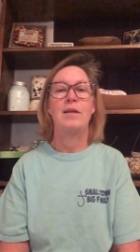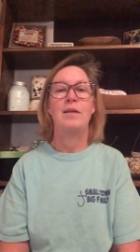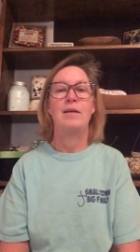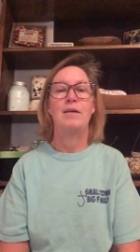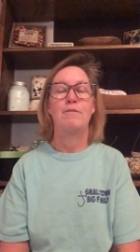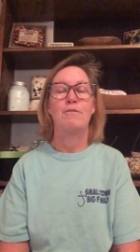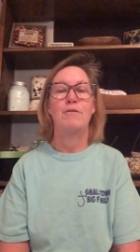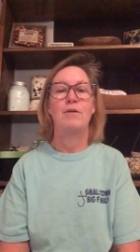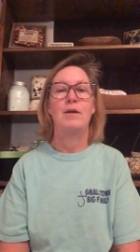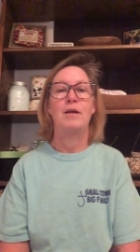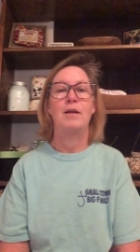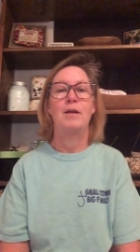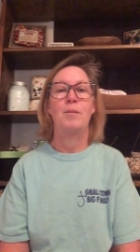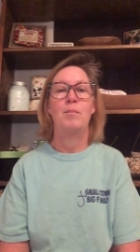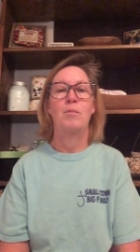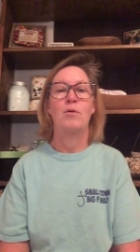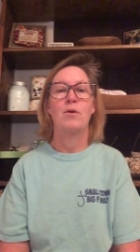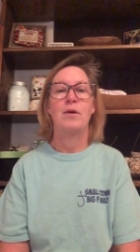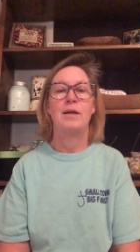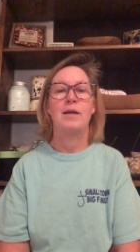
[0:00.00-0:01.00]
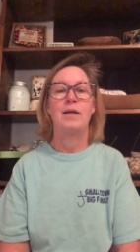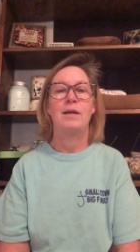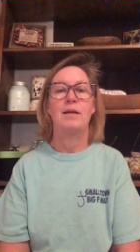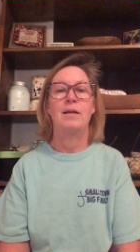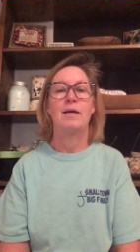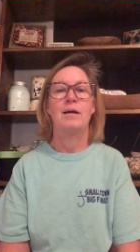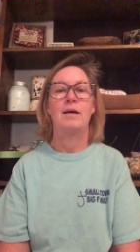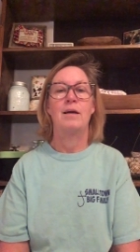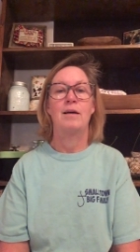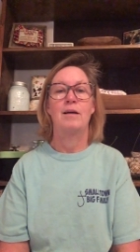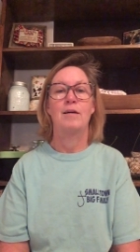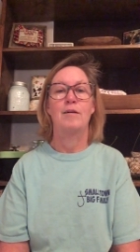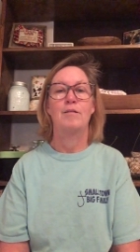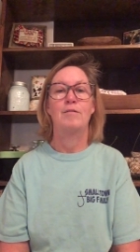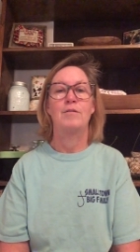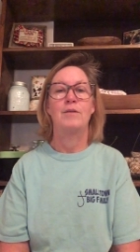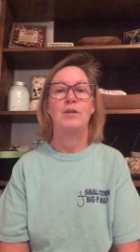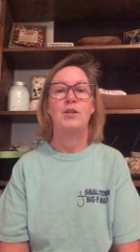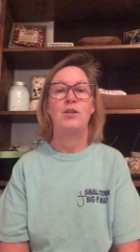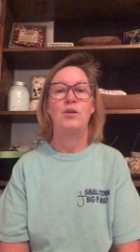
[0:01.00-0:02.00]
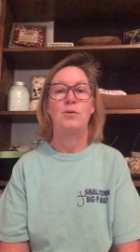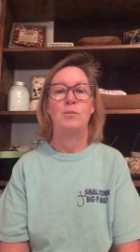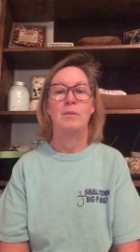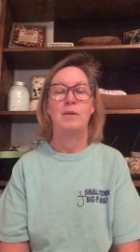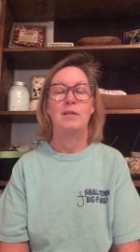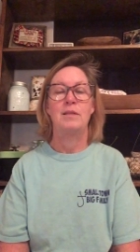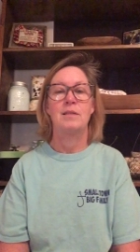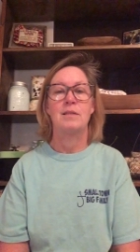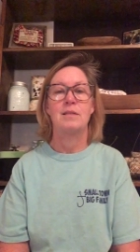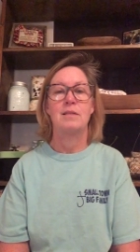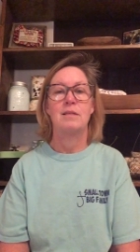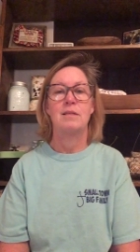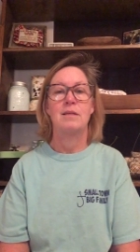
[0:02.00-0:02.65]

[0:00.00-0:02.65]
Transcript: different breed of humans.